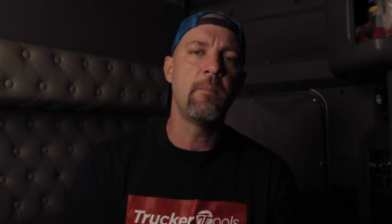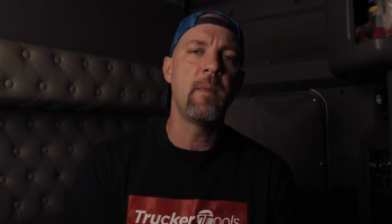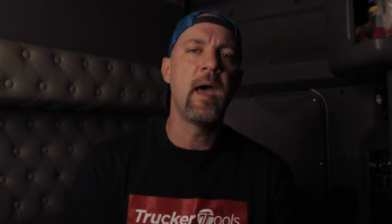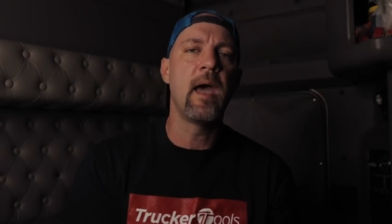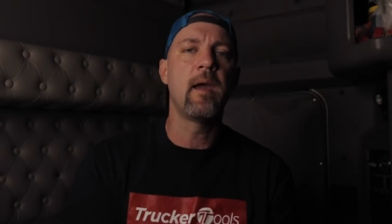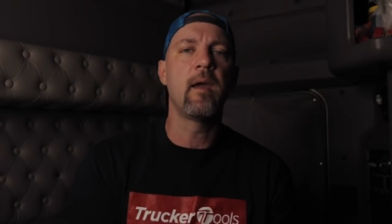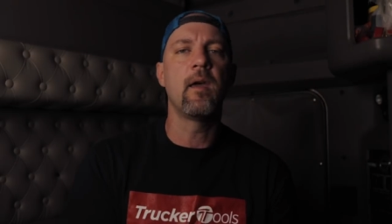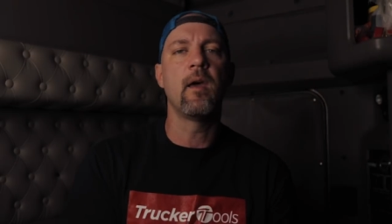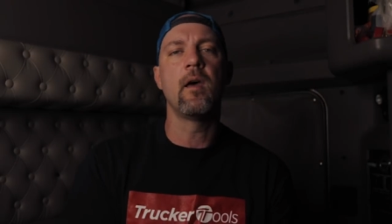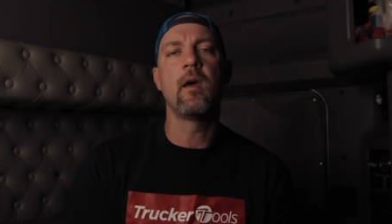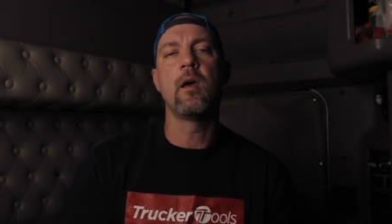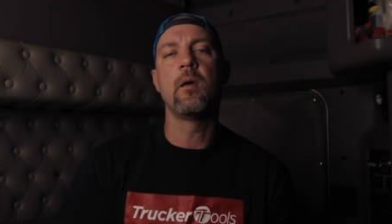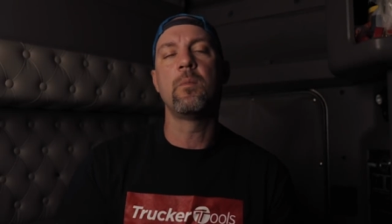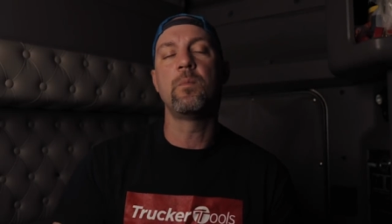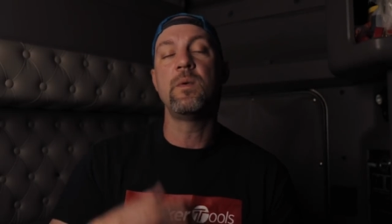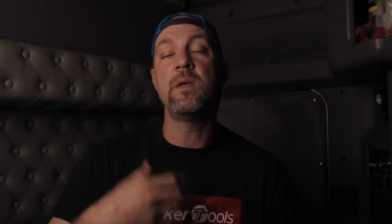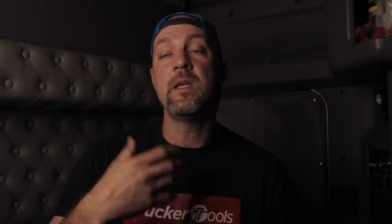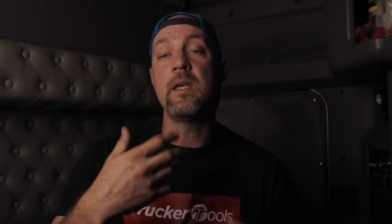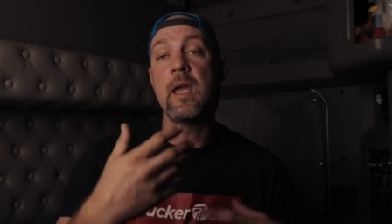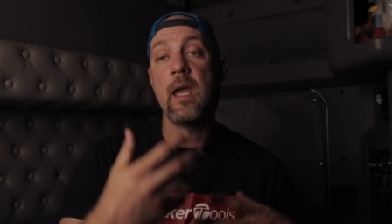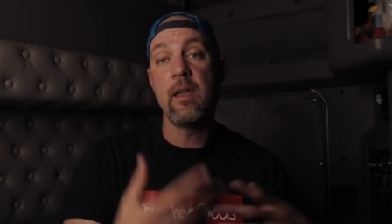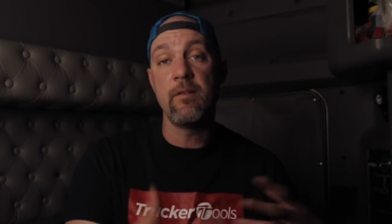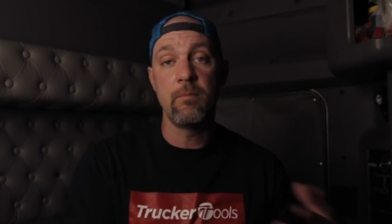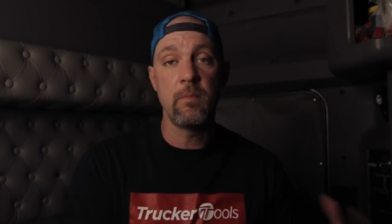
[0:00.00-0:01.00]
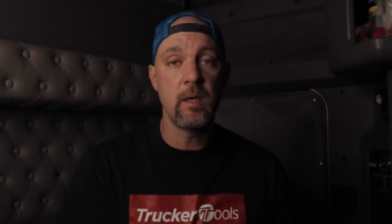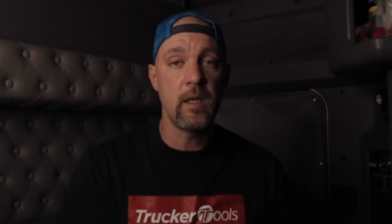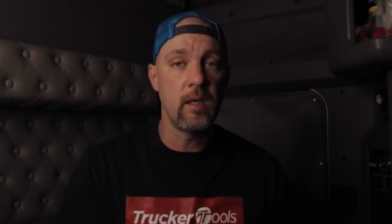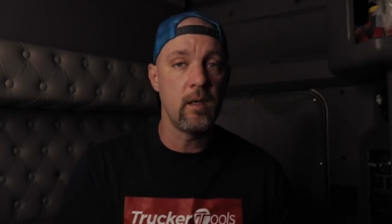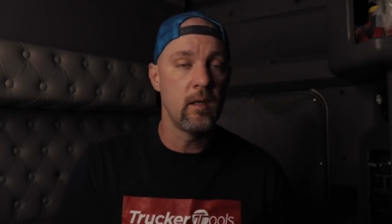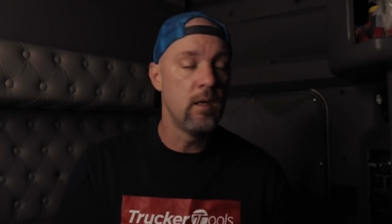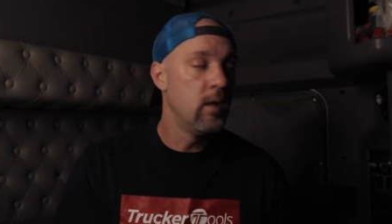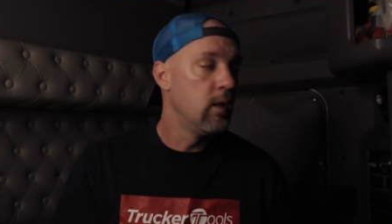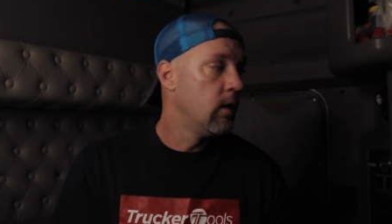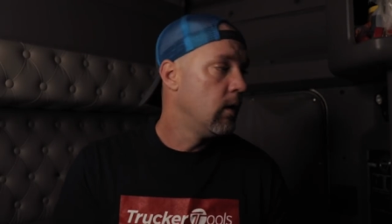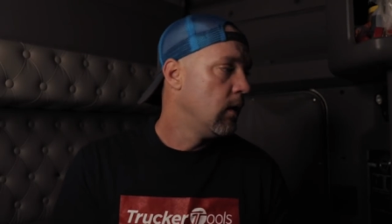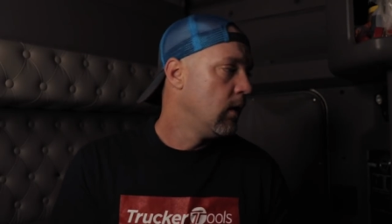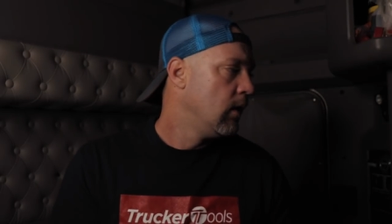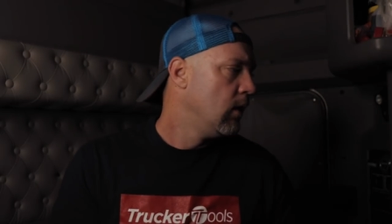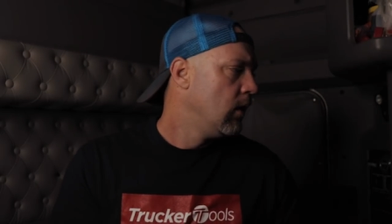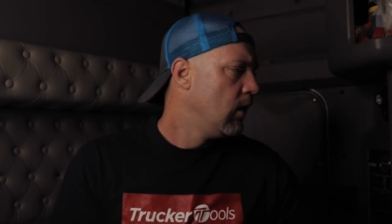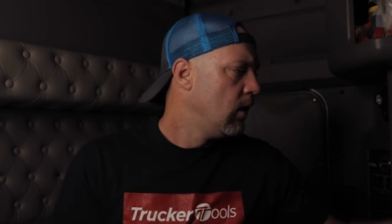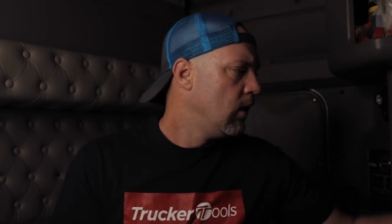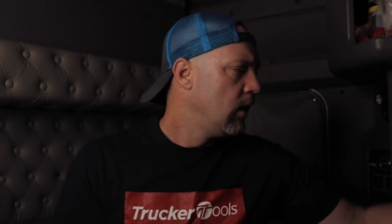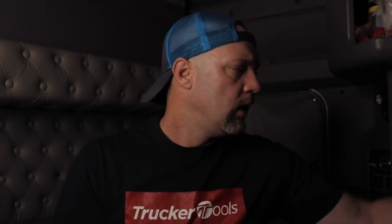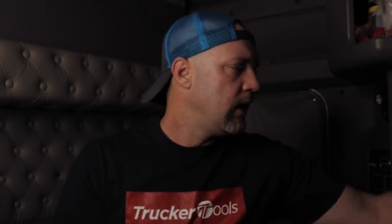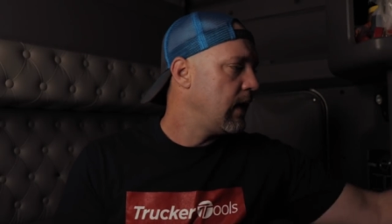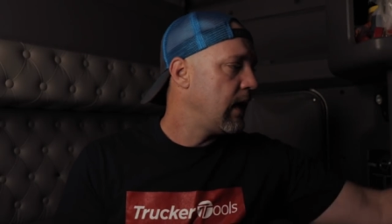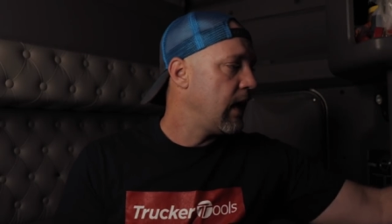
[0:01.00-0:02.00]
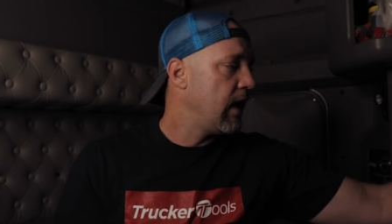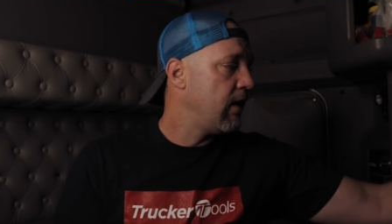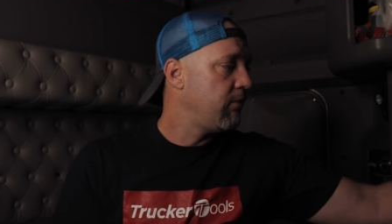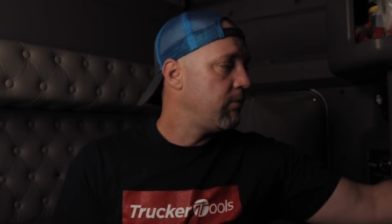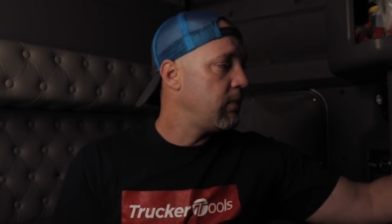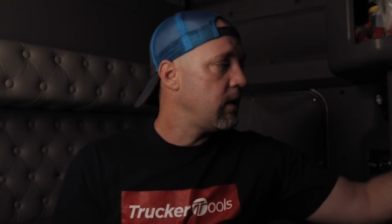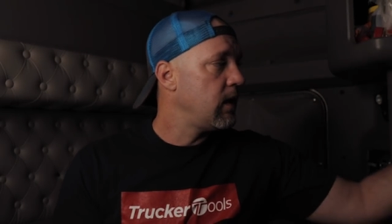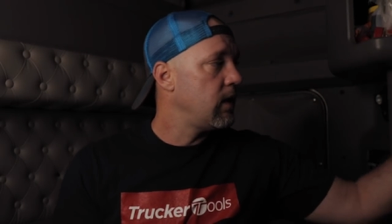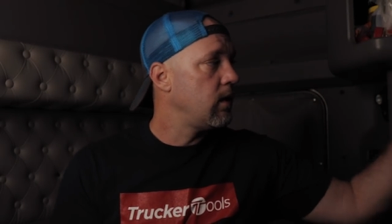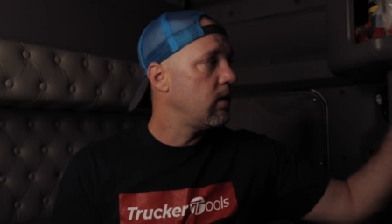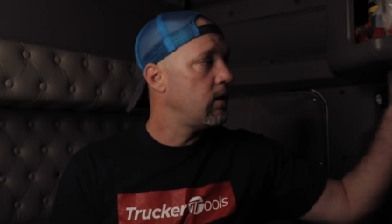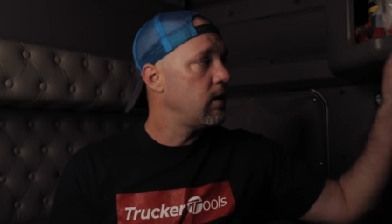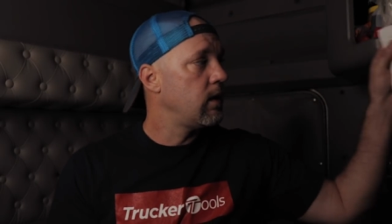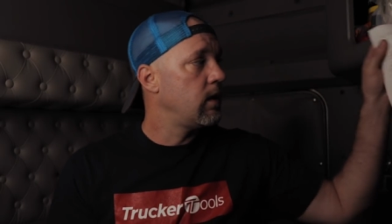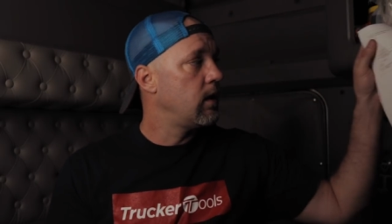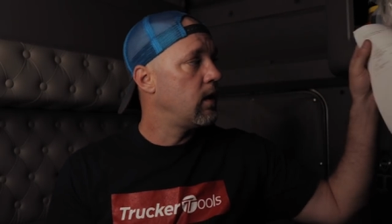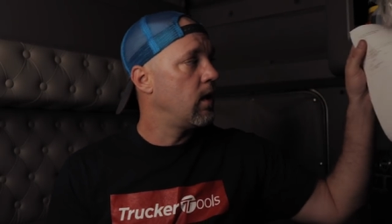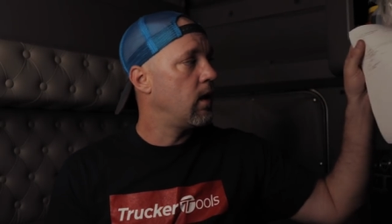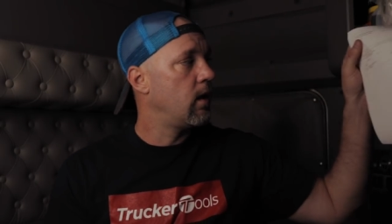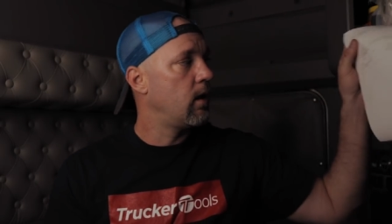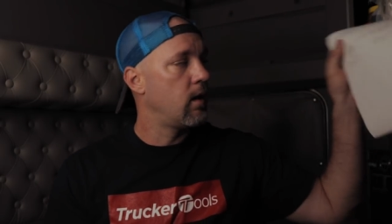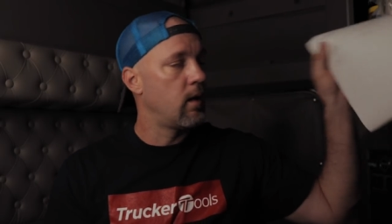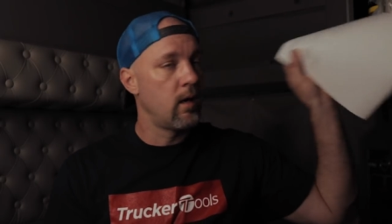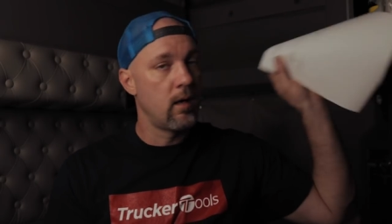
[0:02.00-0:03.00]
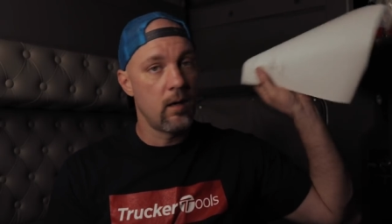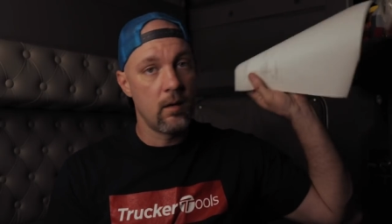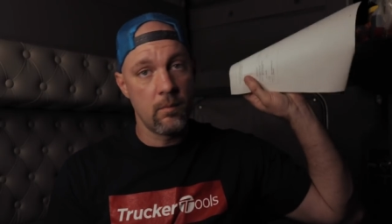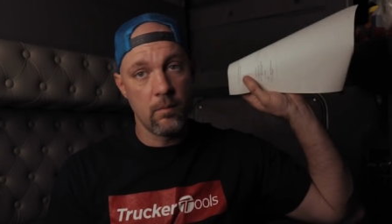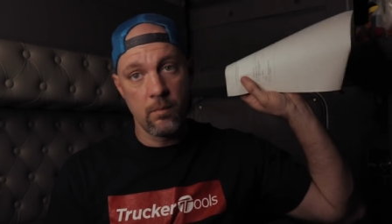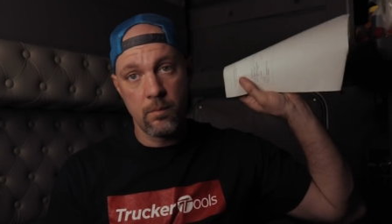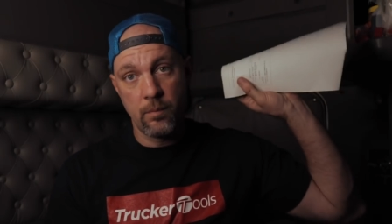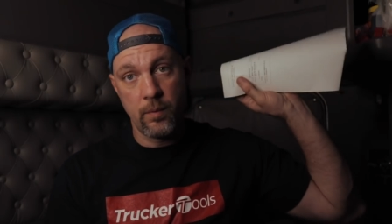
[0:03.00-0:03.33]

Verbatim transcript: back up. He gave me, he gave me the uh,